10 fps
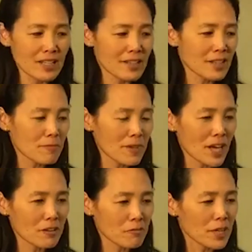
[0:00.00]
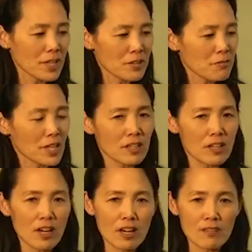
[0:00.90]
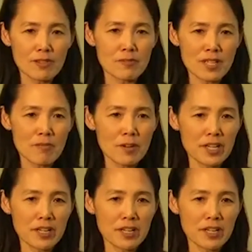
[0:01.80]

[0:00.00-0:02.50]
Think about when you get a call from someone,